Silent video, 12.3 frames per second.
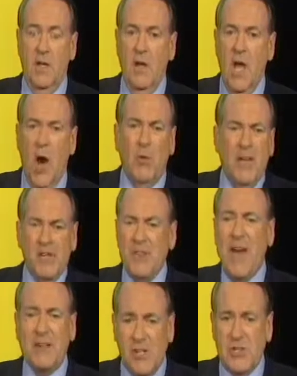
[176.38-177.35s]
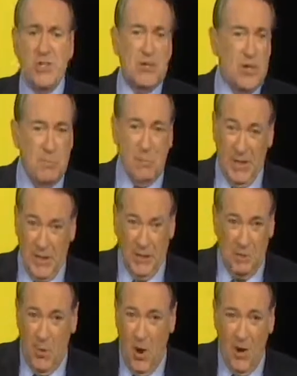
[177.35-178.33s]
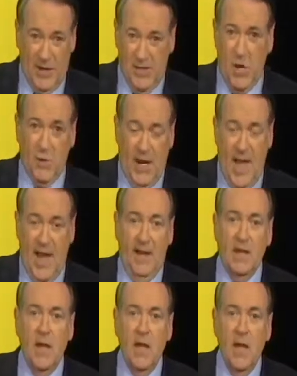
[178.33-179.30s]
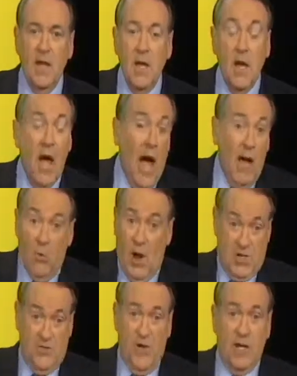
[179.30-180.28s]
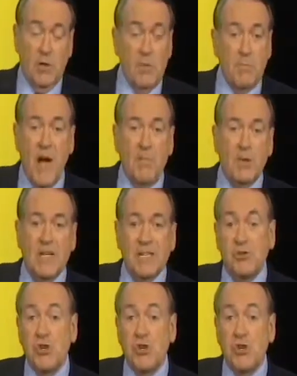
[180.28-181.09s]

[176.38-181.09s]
Oh, and it's not just the two political parties going at it. I watch fellow Republicans